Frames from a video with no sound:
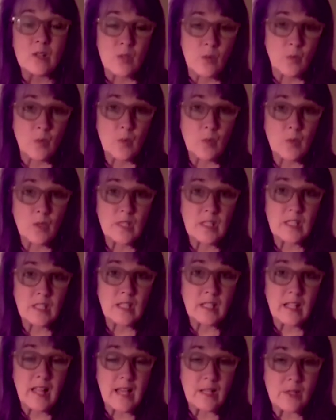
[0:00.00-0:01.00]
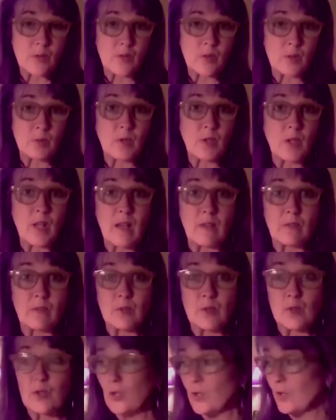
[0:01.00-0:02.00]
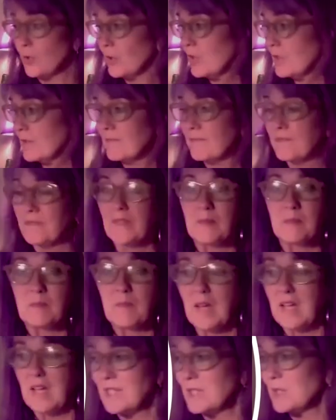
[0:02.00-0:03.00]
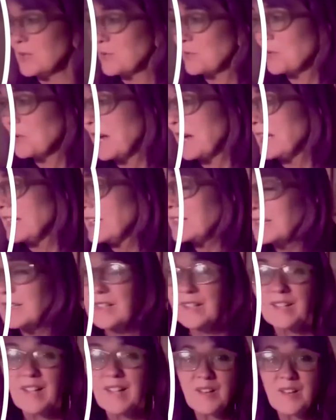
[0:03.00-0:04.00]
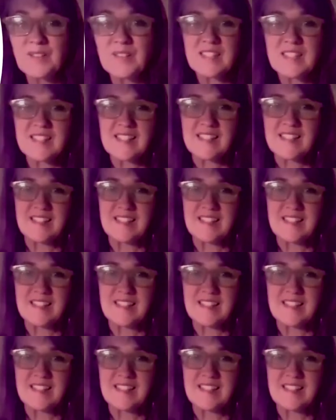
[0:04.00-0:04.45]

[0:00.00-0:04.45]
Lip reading: So when we're in the classroom, you'll have your journal. Mine's right here close.